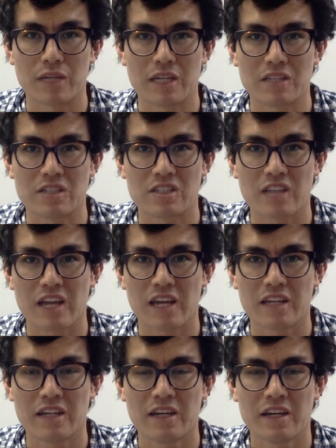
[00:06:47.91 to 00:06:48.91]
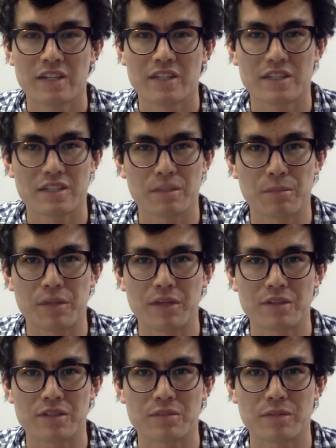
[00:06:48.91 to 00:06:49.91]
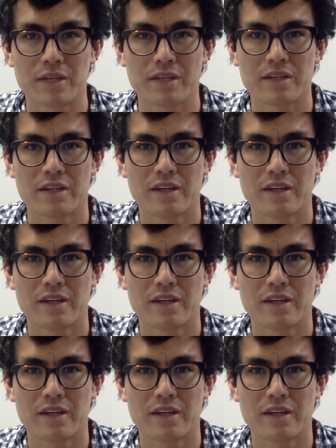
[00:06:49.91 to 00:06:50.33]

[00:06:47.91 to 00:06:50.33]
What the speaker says: each day, doesn't appeal to me.